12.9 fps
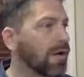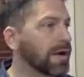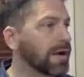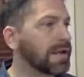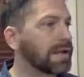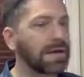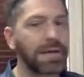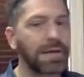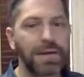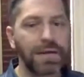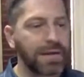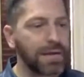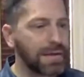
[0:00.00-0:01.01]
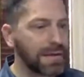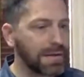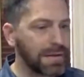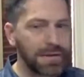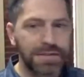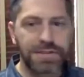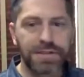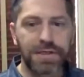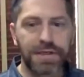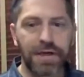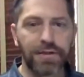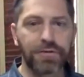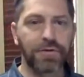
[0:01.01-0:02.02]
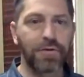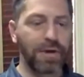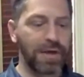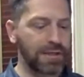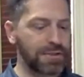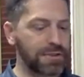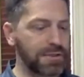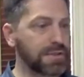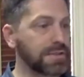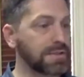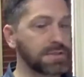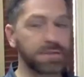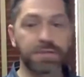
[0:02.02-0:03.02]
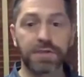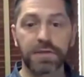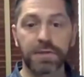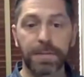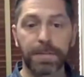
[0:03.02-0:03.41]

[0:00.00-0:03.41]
righty. Let's see, other questions.